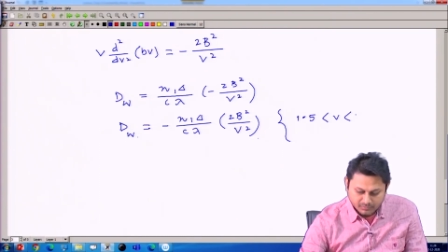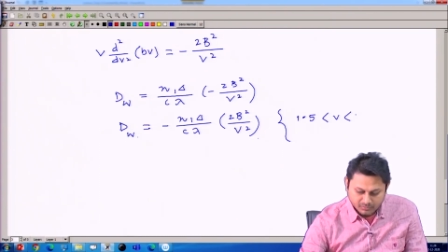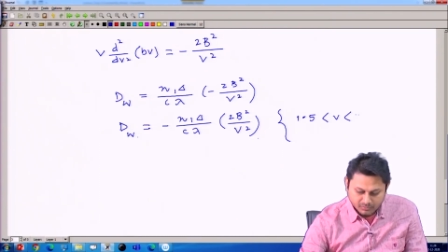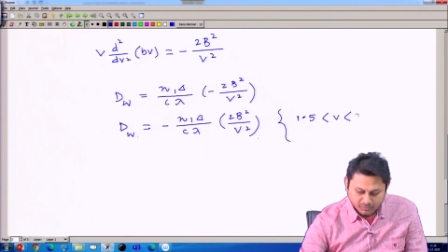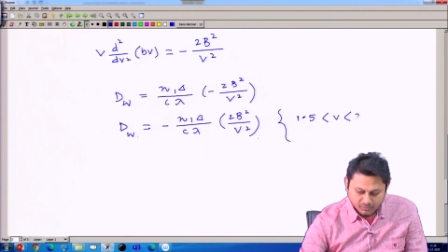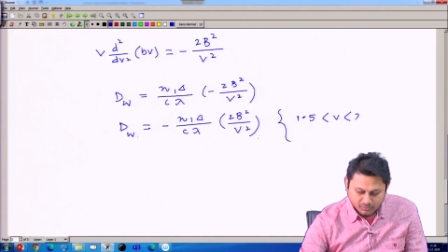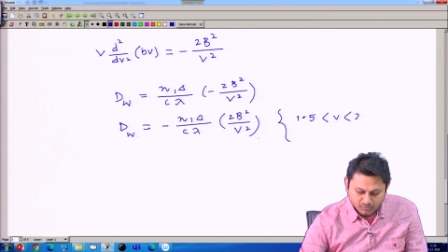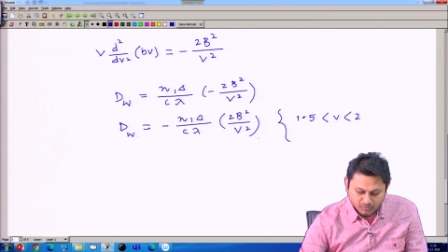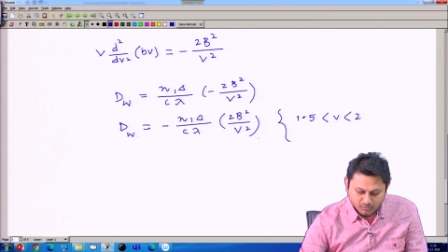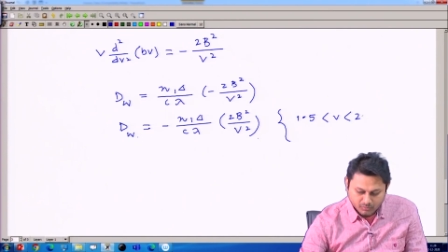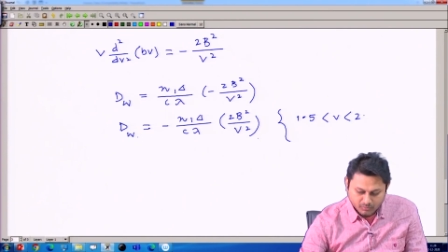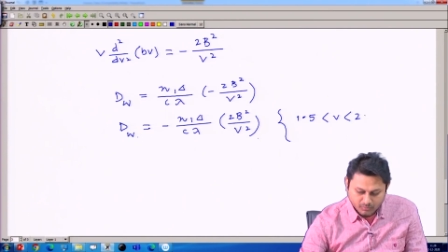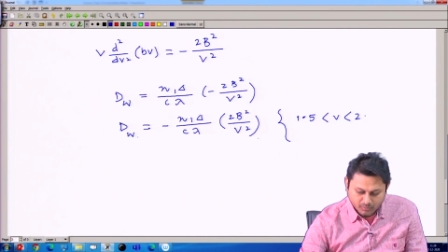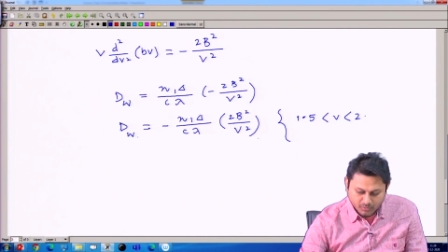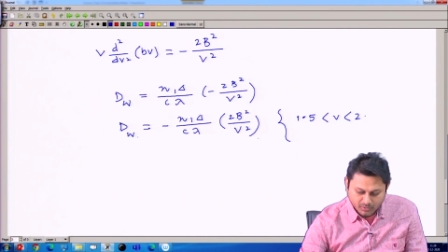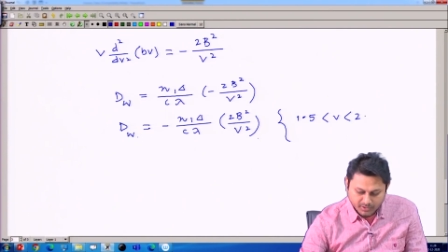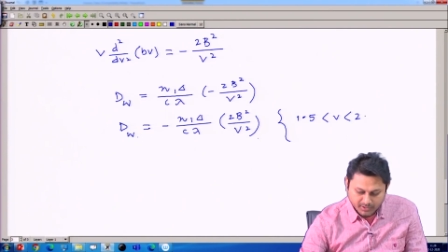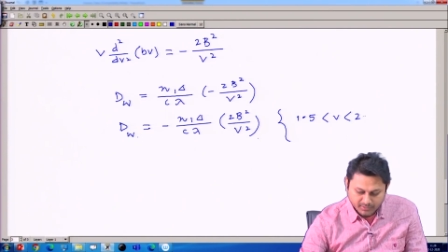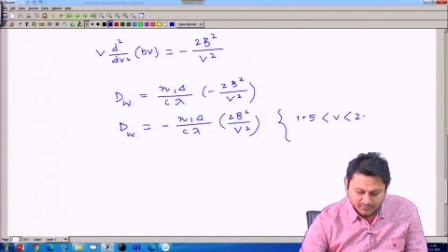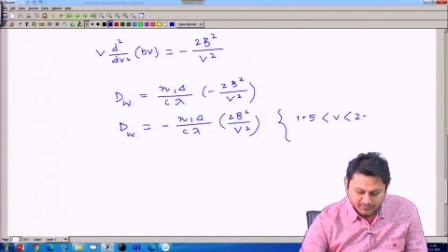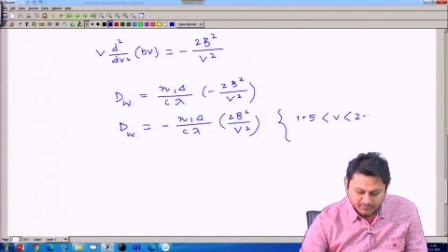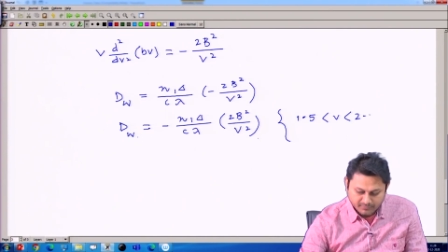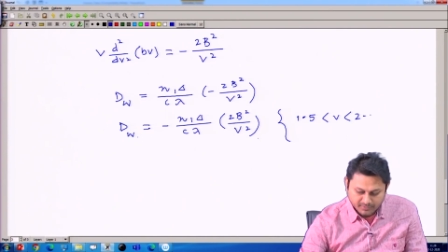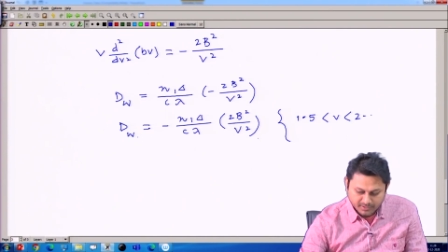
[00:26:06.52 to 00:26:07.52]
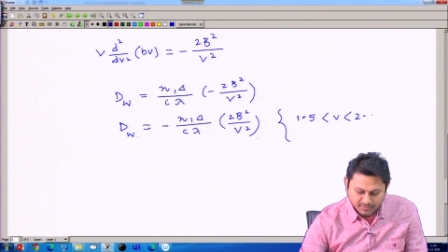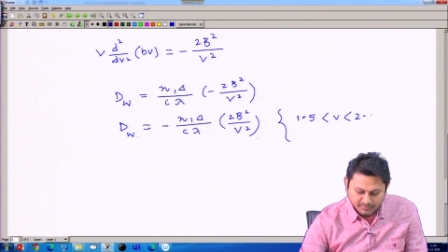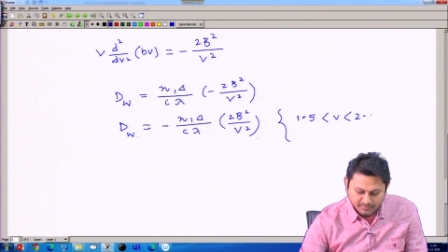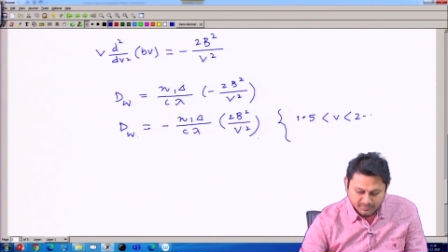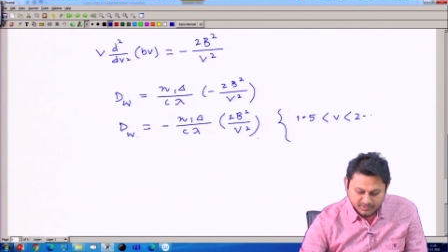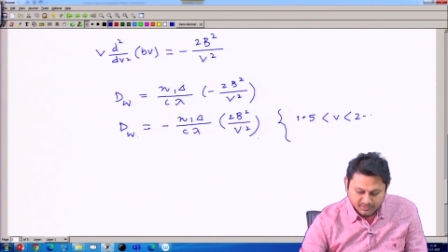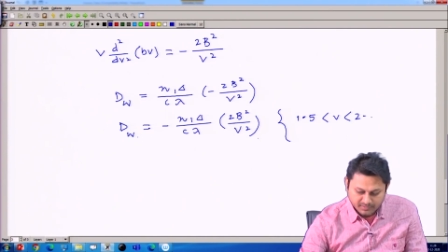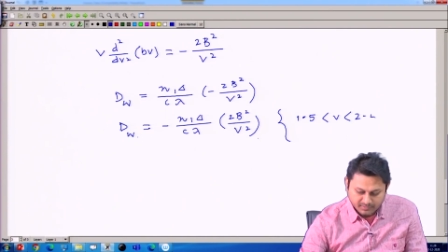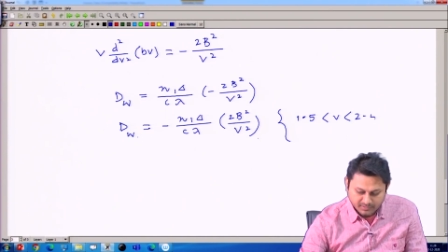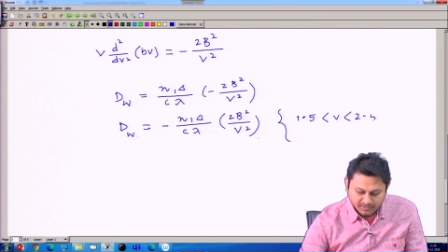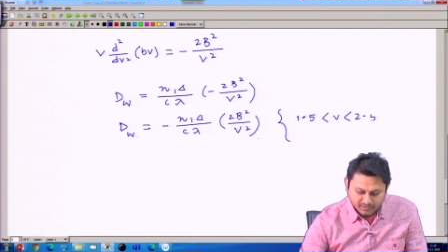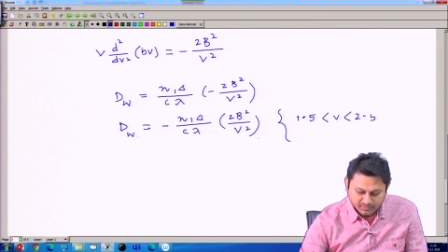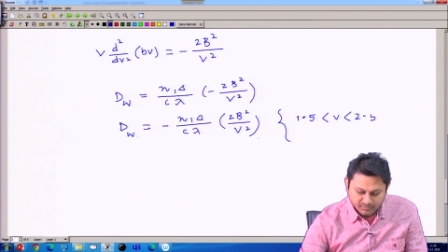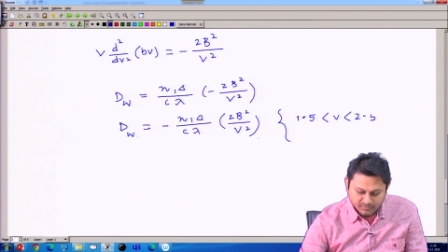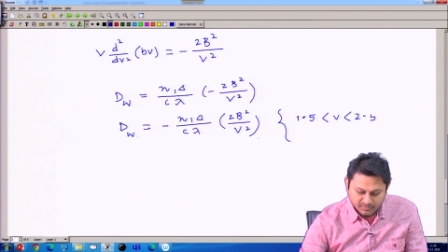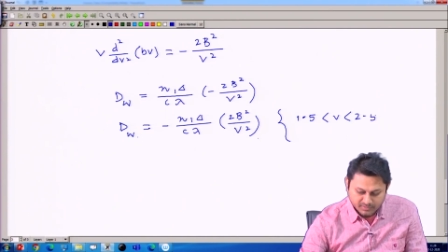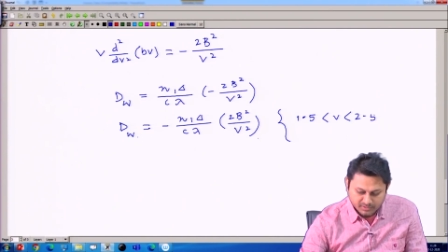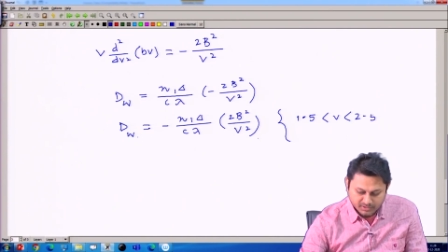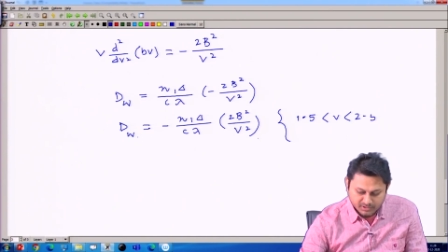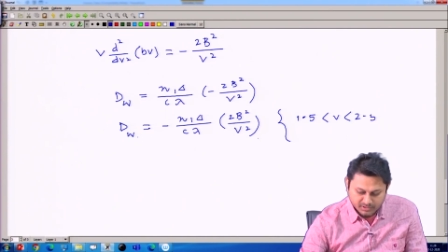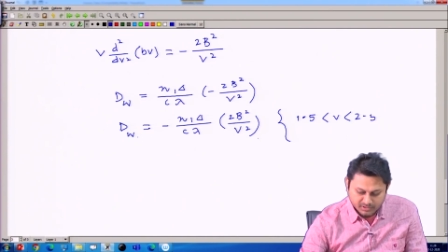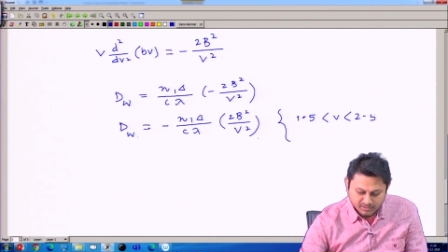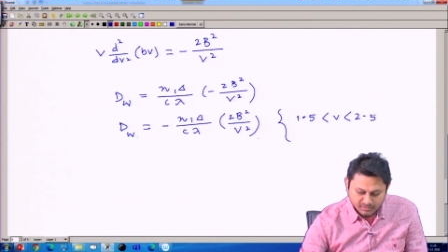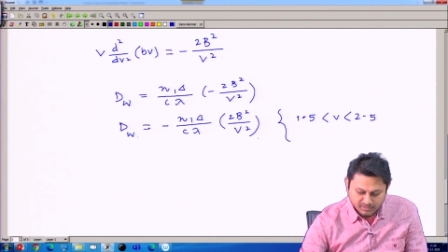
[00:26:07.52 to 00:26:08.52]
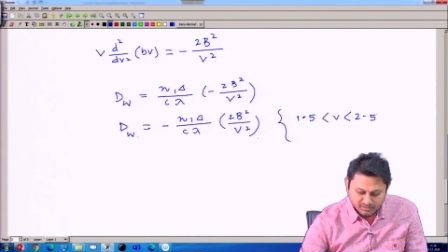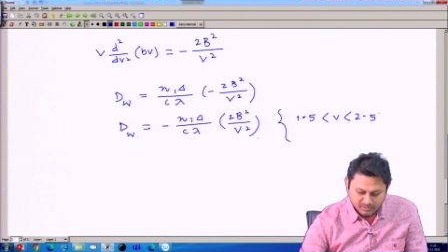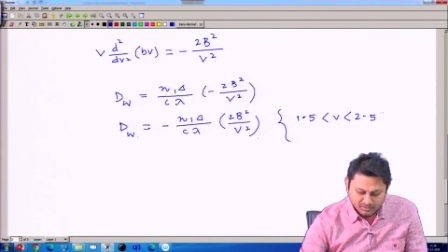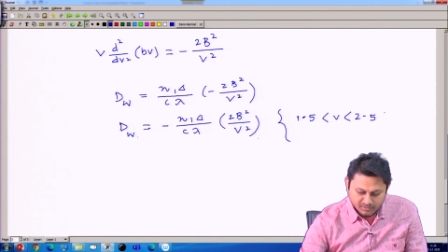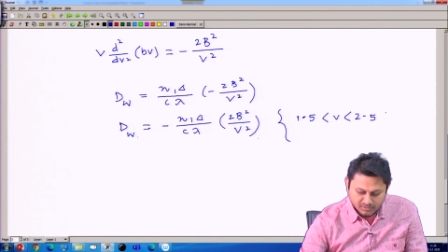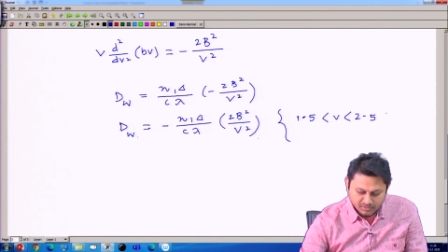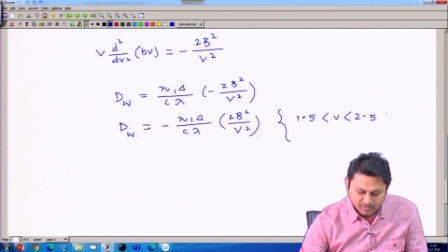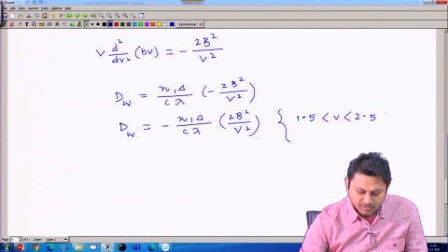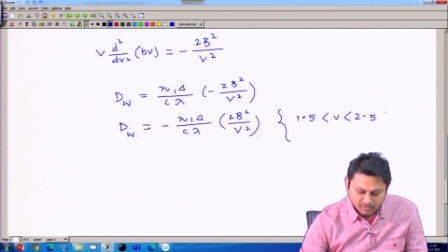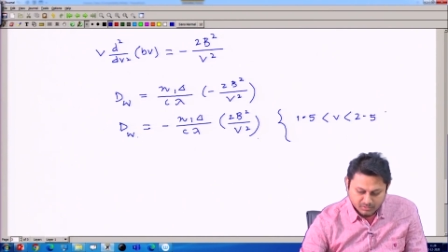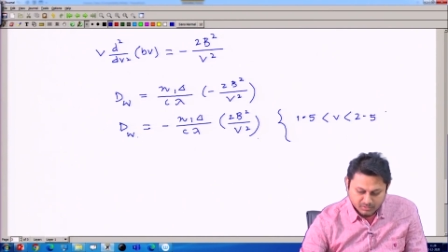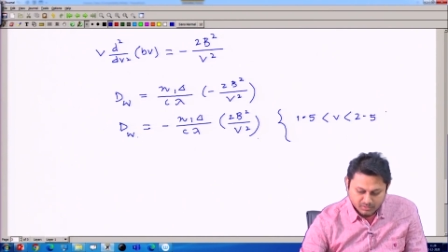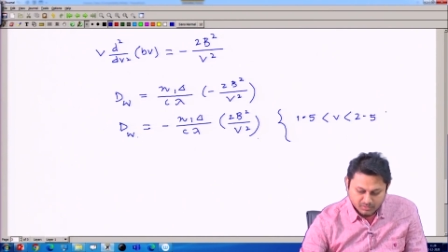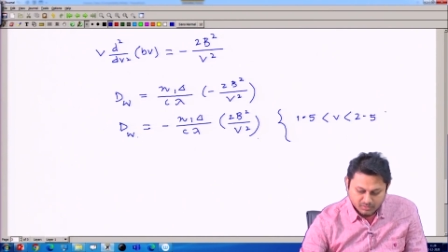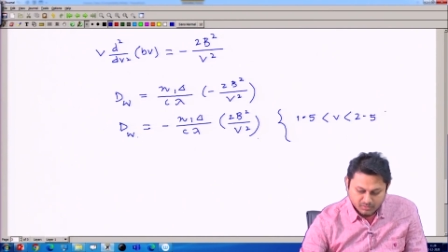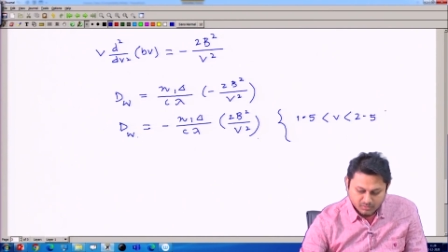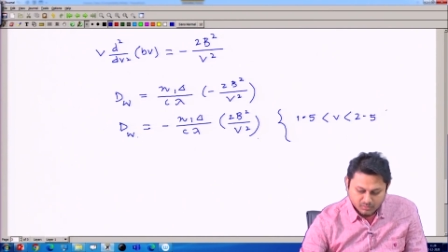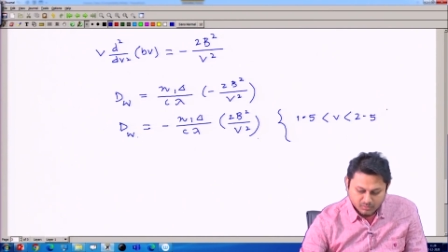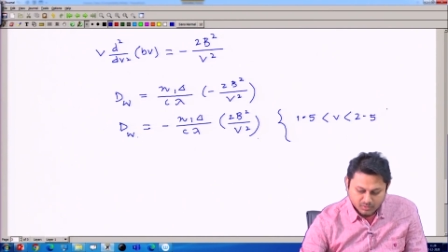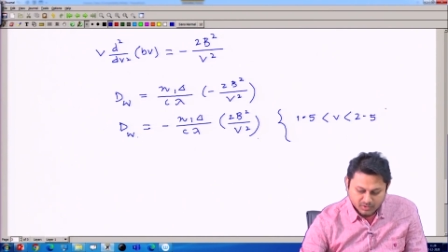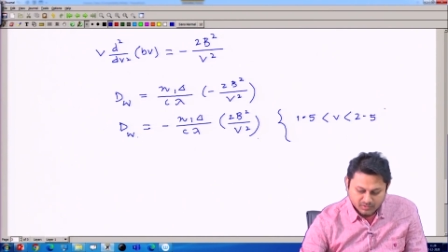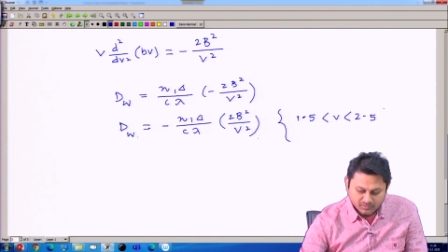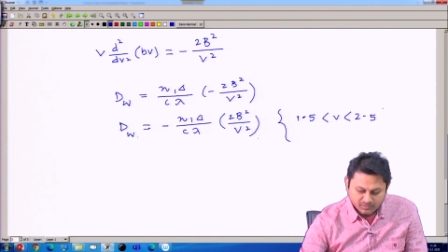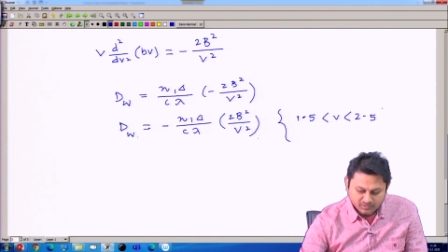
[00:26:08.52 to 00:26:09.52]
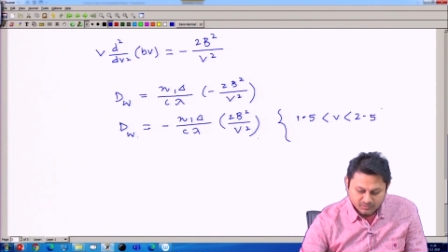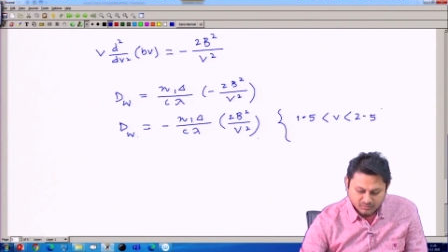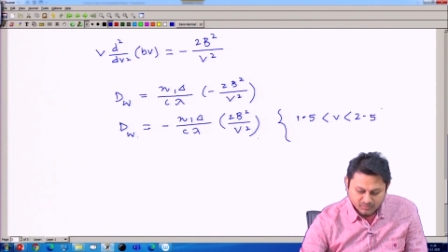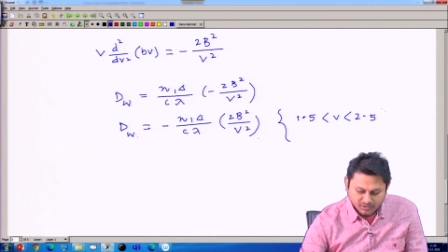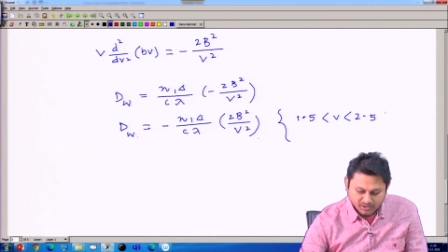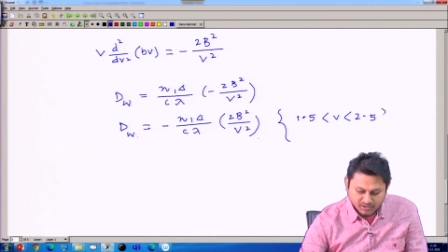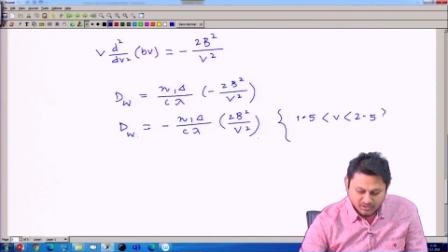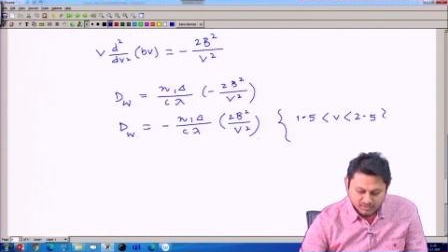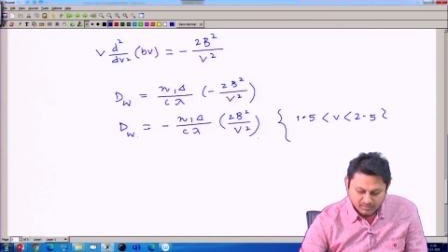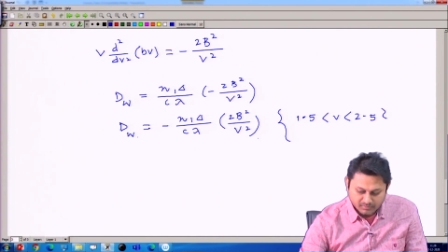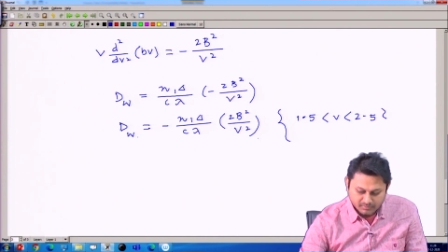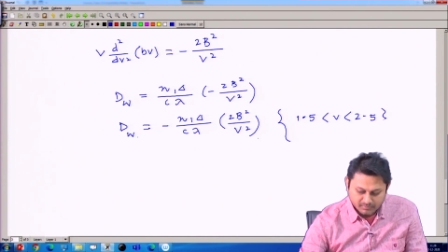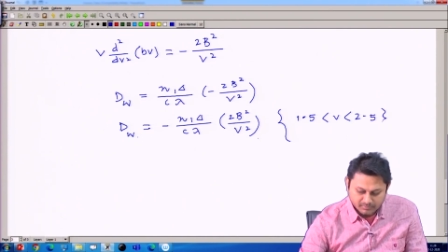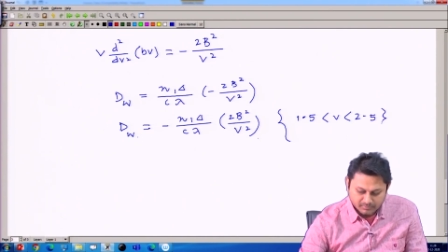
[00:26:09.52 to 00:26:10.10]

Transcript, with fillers: to 2.5 this equation works well.